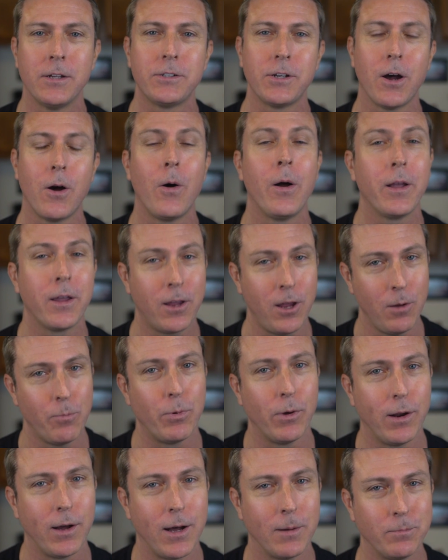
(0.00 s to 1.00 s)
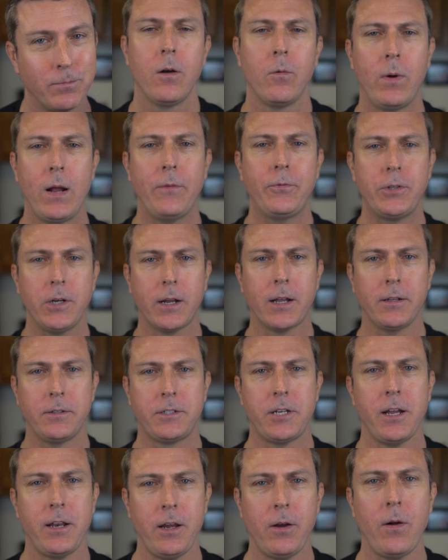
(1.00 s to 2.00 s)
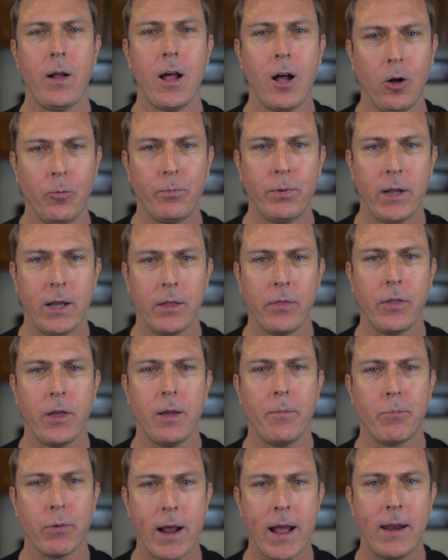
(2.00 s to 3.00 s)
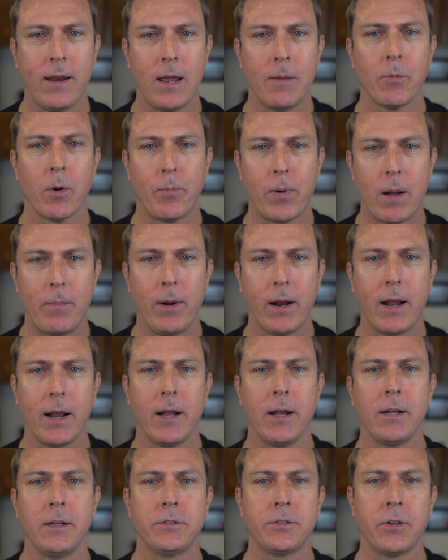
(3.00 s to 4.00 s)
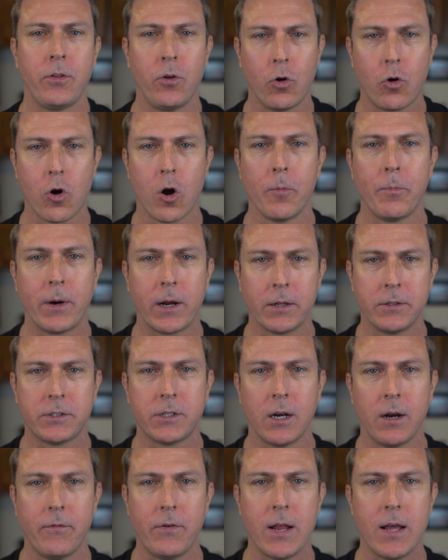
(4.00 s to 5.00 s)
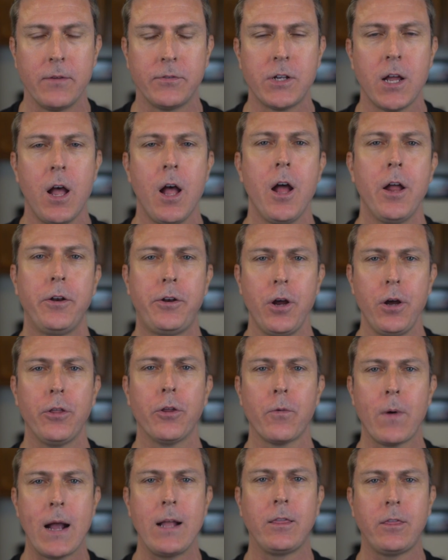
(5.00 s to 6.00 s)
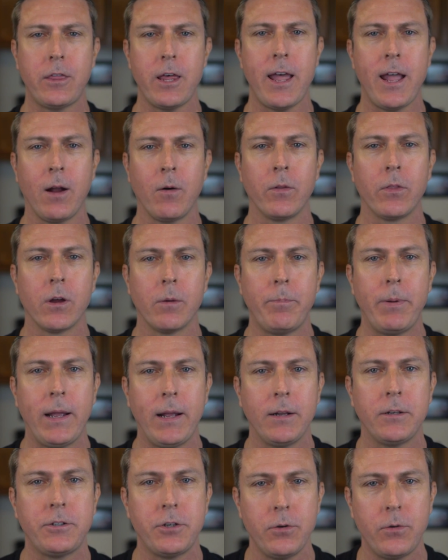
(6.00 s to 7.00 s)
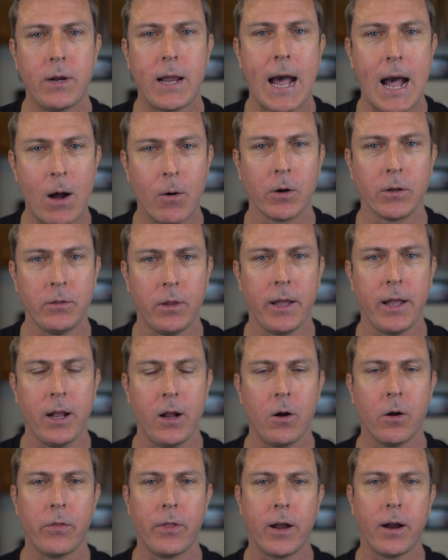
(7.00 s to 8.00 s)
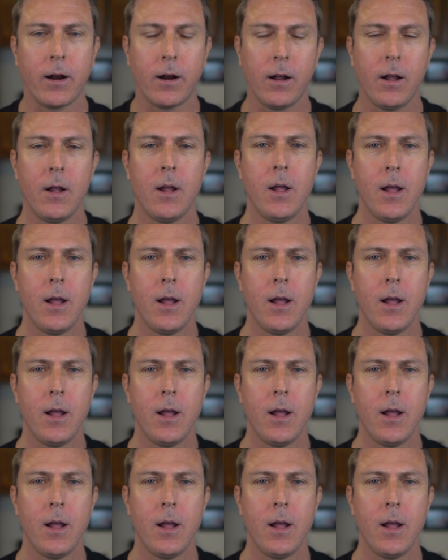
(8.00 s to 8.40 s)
So keep it up we have to continue helping the brand name Republicans and the corporate conservatives do the right thing when they're being too cowardly or they're